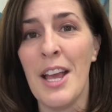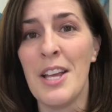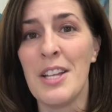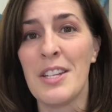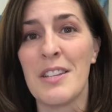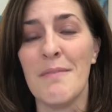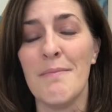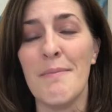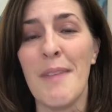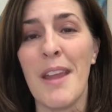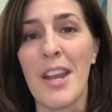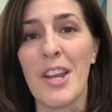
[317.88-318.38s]
to
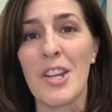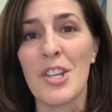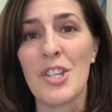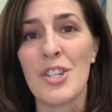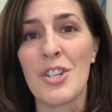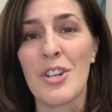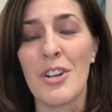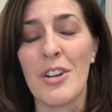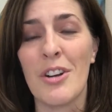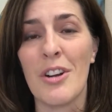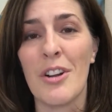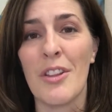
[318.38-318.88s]
make
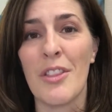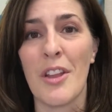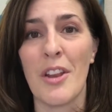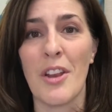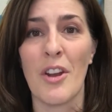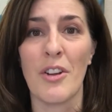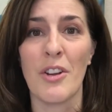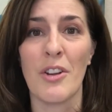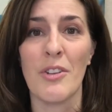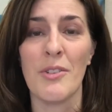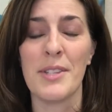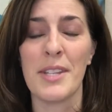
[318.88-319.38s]
sure that
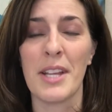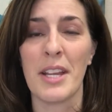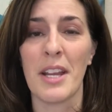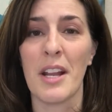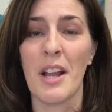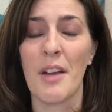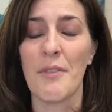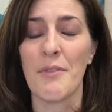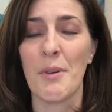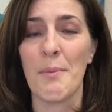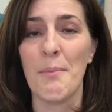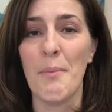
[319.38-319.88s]
you're using
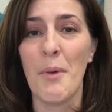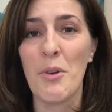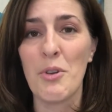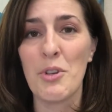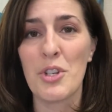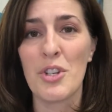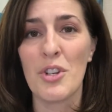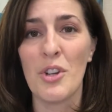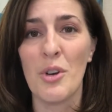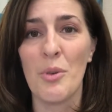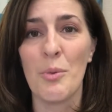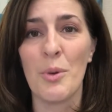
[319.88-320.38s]
enough
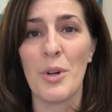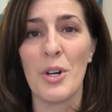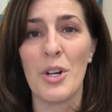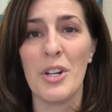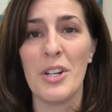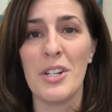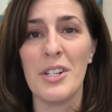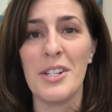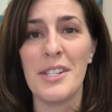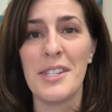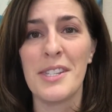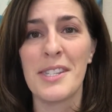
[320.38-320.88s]
emotional
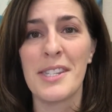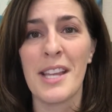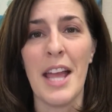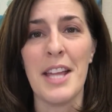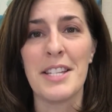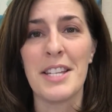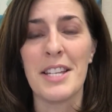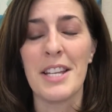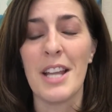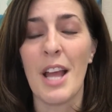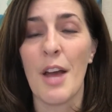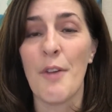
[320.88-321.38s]
words
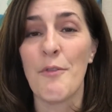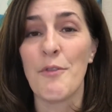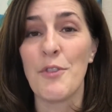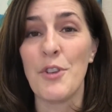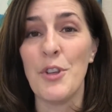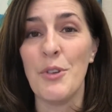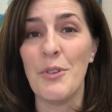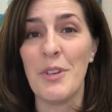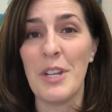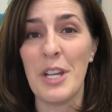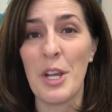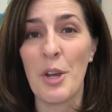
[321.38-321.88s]
and enough
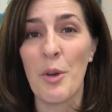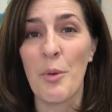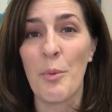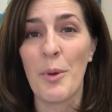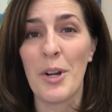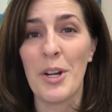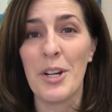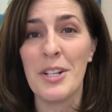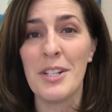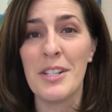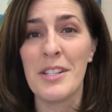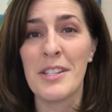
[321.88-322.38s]
unique
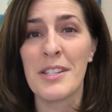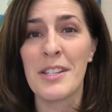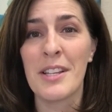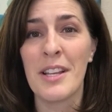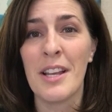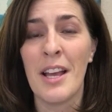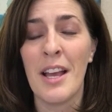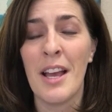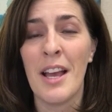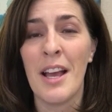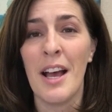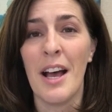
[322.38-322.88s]
words.
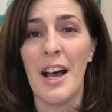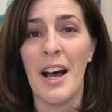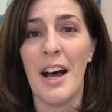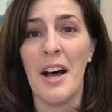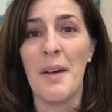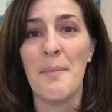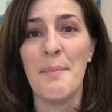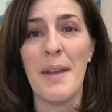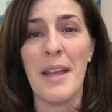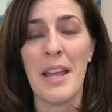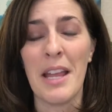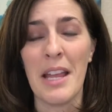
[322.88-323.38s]

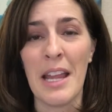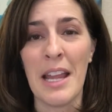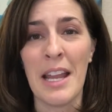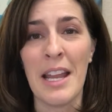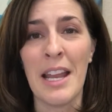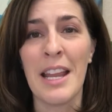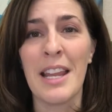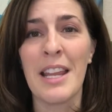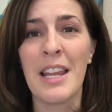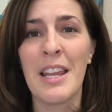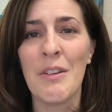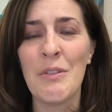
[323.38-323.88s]
And
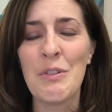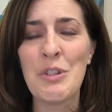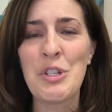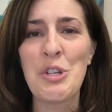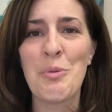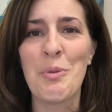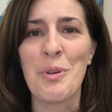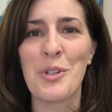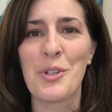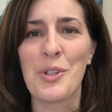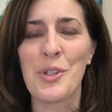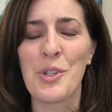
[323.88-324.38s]
it gives
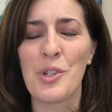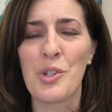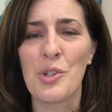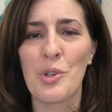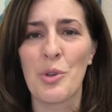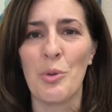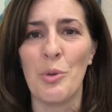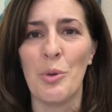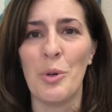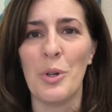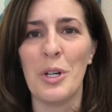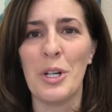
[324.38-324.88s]
you a
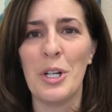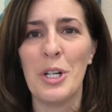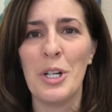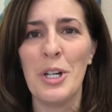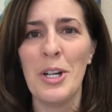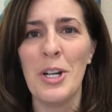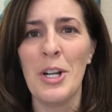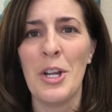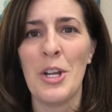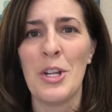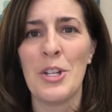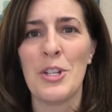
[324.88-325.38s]

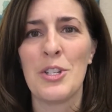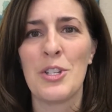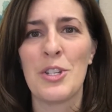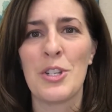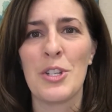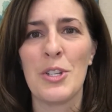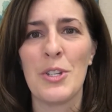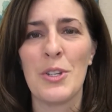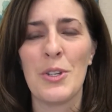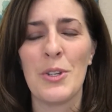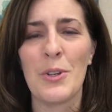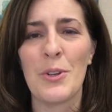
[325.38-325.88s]
score
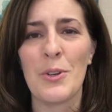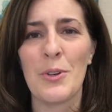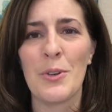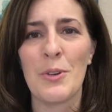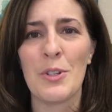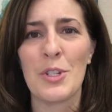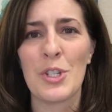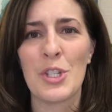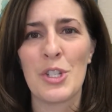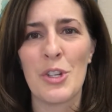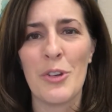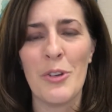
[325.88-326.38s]
to
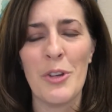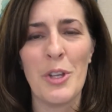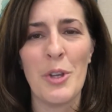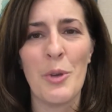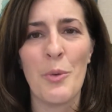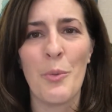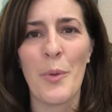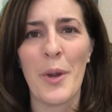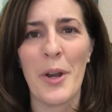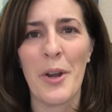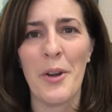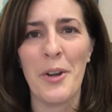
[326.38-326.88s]
show you
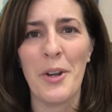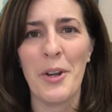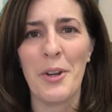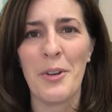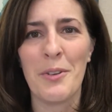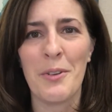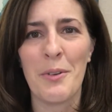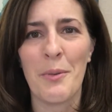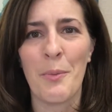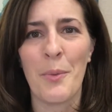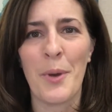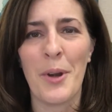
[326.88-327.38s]
where
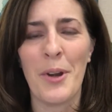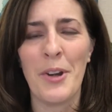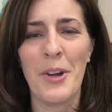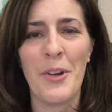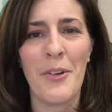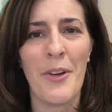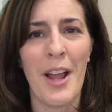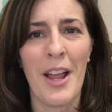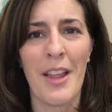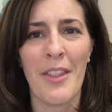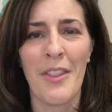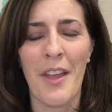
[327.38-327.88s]
your
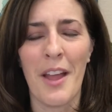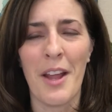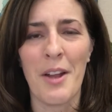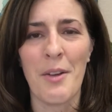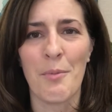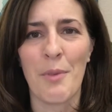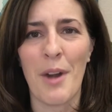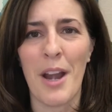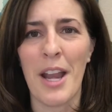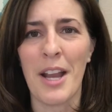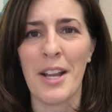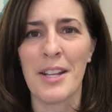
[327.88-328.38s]
headline
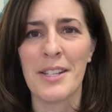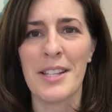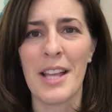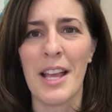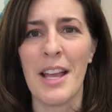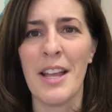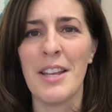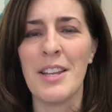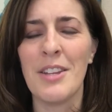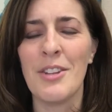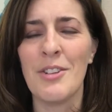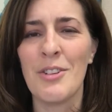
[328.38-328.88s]
ranks,
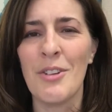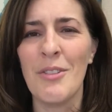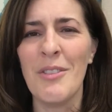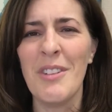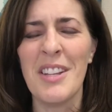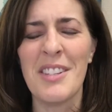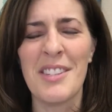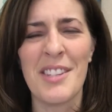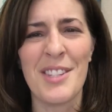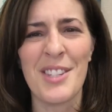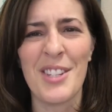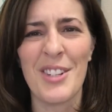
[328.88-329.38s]
and you don't
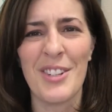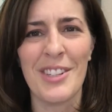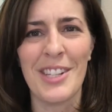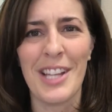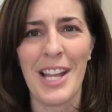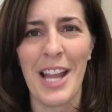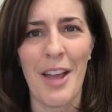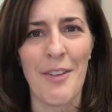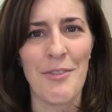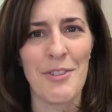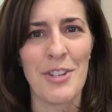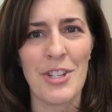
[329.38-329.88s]
necessarily
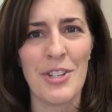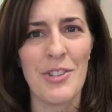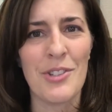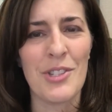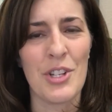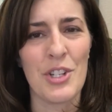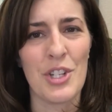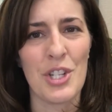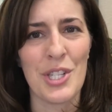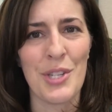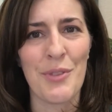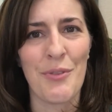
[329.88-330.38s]
have to use it
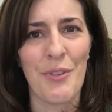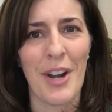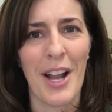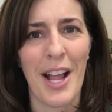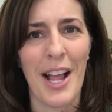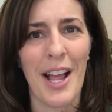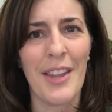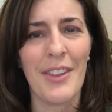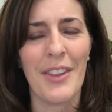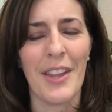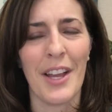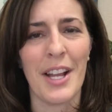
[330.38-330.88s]
just for
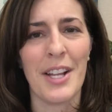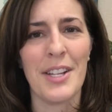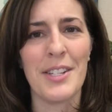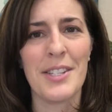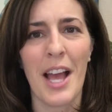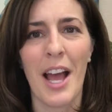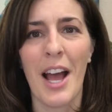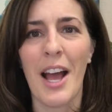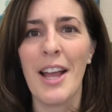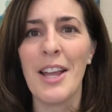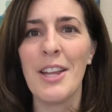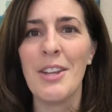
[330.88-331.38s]
headlines.
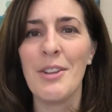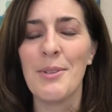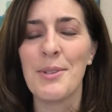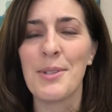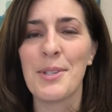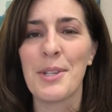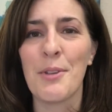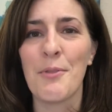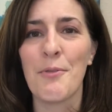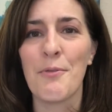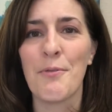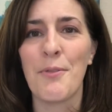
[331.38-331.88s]
I use
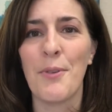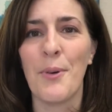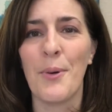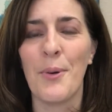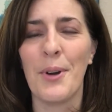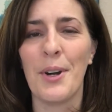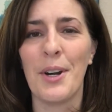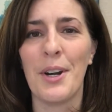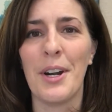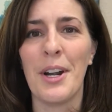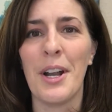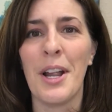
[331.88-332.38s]
it
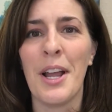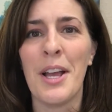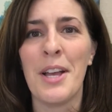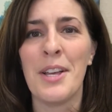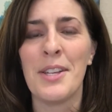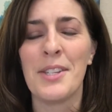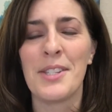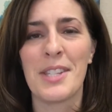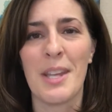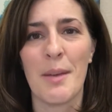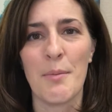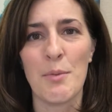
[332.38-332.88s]
for
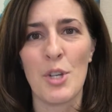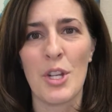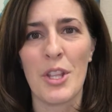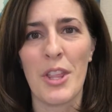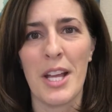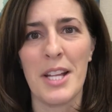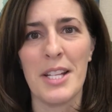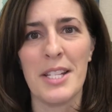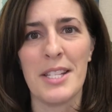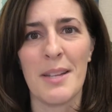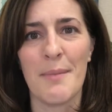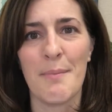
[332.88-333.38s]
subject
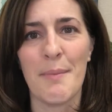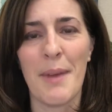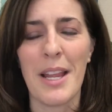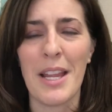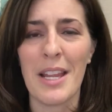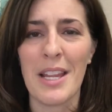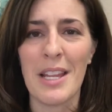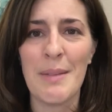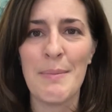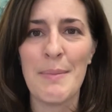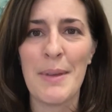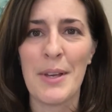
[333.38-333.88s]
lines in my
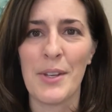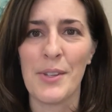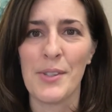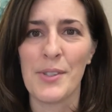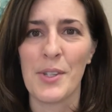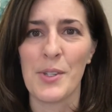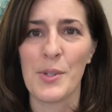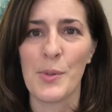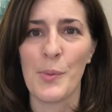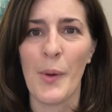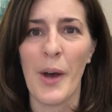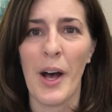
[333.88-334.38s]
emails
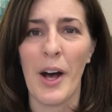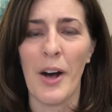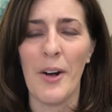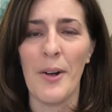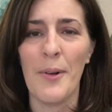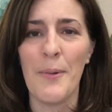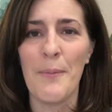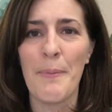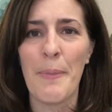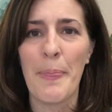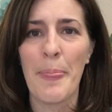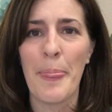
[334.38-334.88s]
as
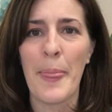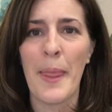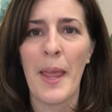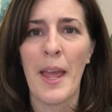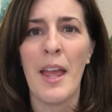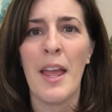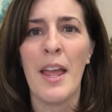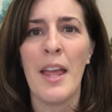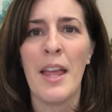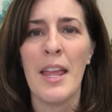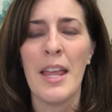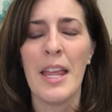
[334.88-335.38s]
well.
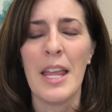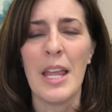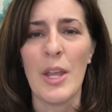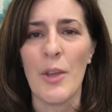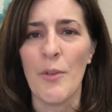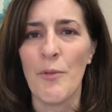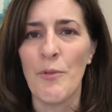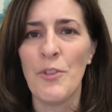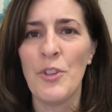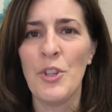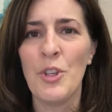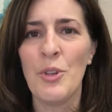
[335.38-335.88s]

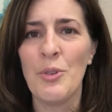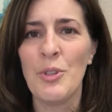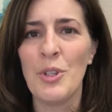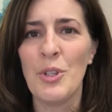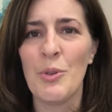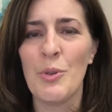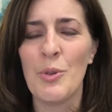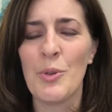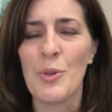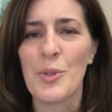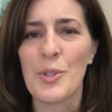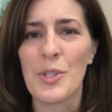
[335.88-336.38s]
If you
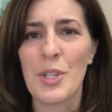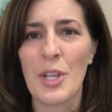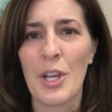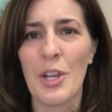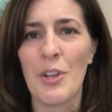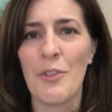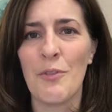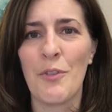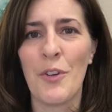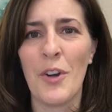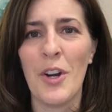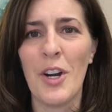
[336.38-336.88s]
use
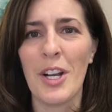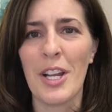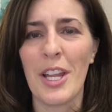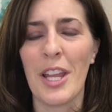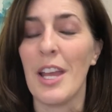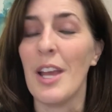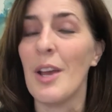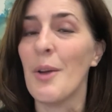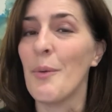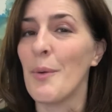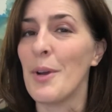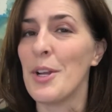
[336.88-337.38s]

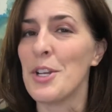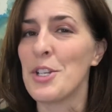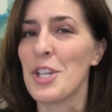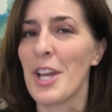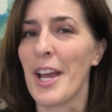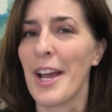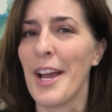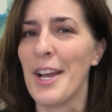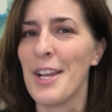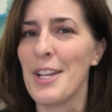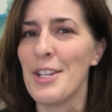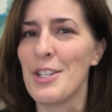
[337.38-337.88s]
ConvertKit, which
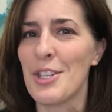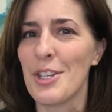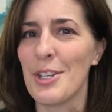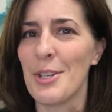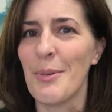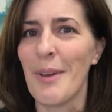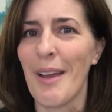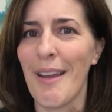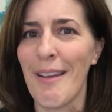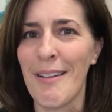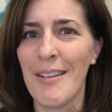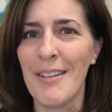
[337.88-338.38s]
I do
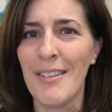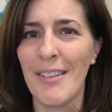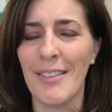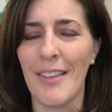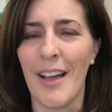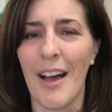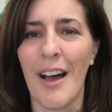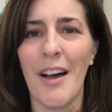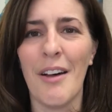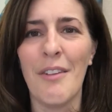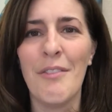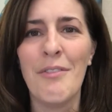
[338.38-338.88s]
and
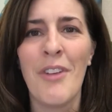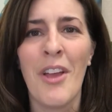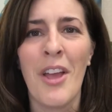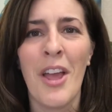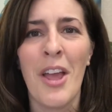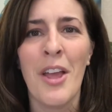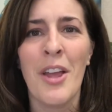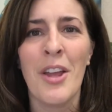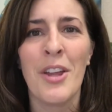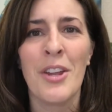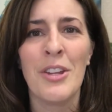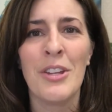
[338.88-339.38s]
love,
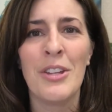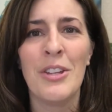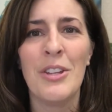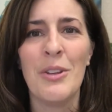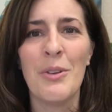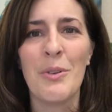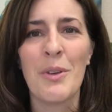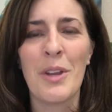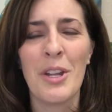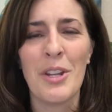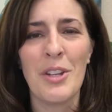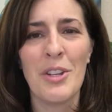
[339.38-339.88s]
you
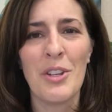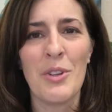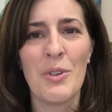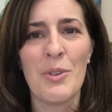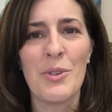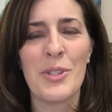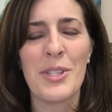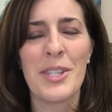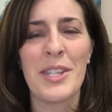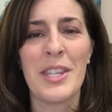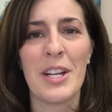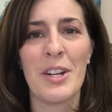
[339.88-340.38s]
can
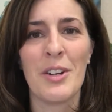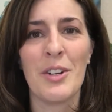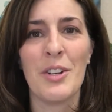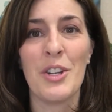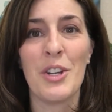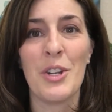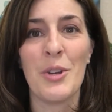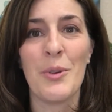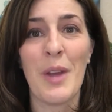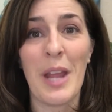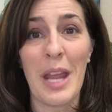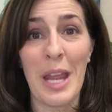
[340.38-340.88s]
use their
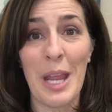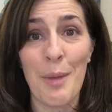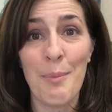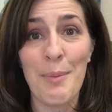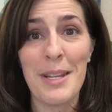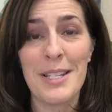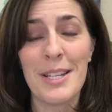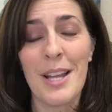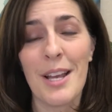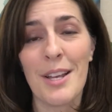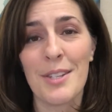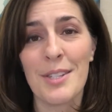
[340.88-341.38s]
new A/B
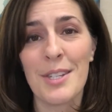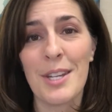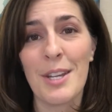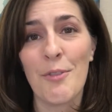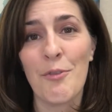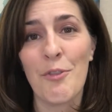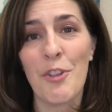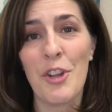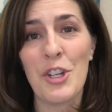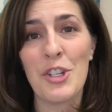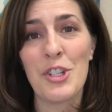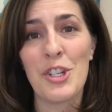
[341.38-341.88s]
testing
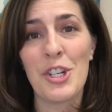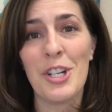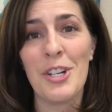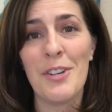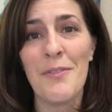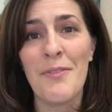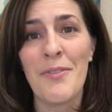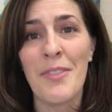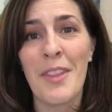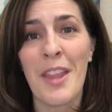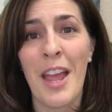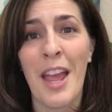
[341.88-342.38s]
feature.
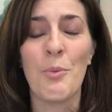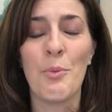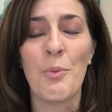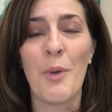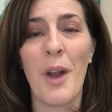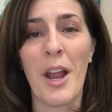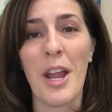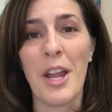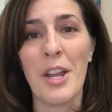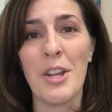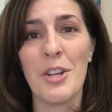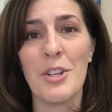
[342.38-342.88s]
You
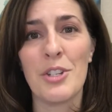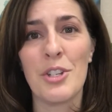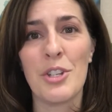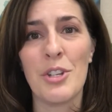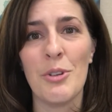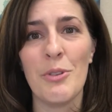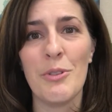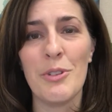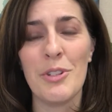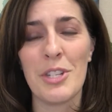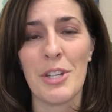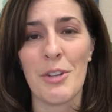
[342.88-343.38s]
write
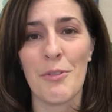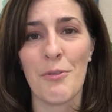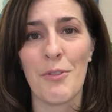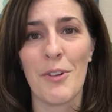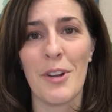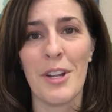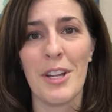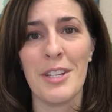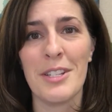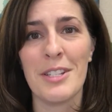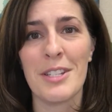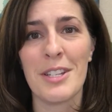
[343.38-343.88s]
2
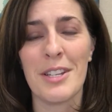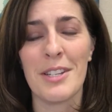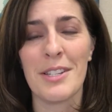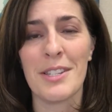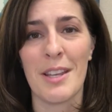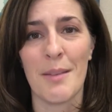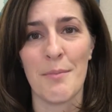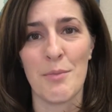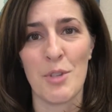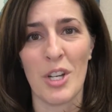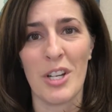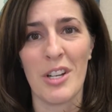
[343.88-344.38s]
different
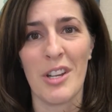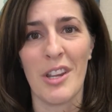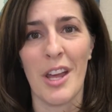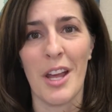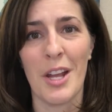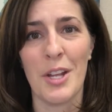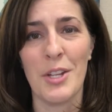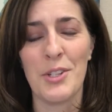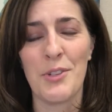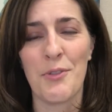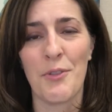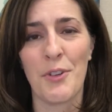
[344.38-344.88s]
subject
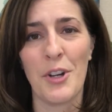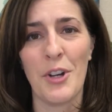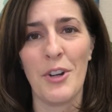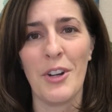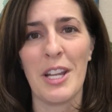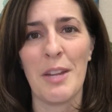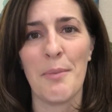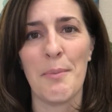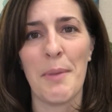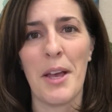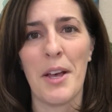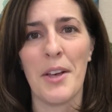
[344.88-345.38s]
lines for your
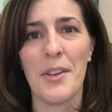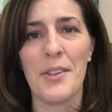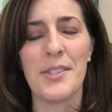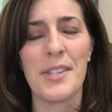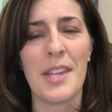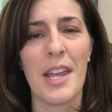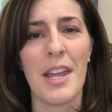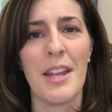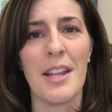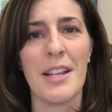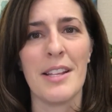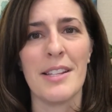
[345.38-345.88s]
emails
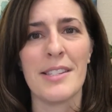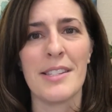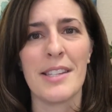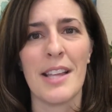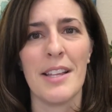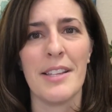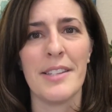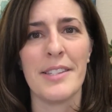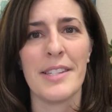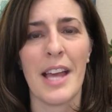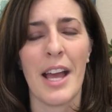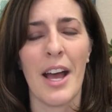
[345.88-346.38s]
and it
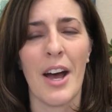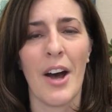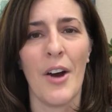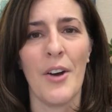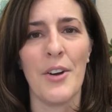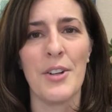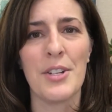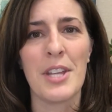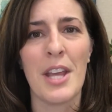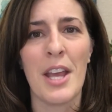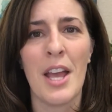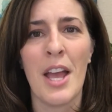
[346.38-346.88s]
sends out